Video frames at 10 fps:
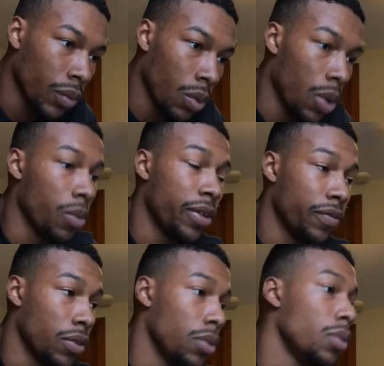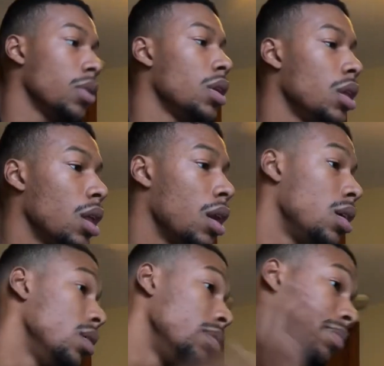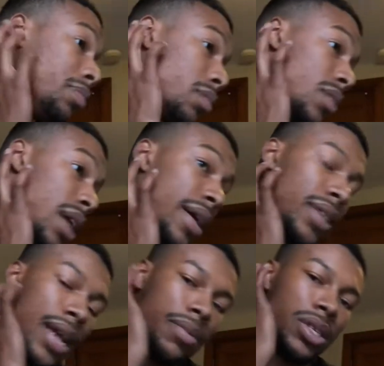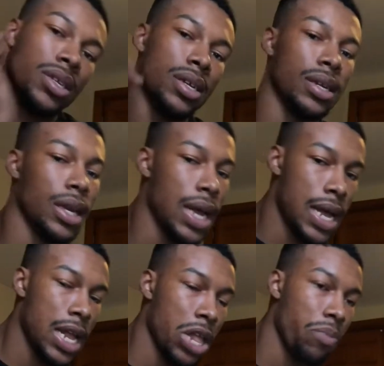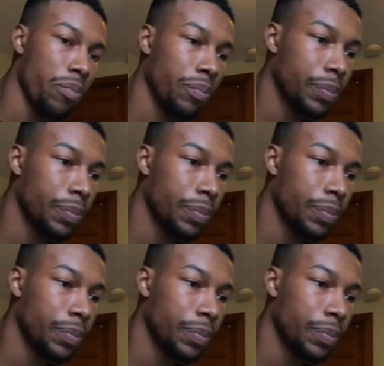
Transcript: well, with you. After that, we stood in the line.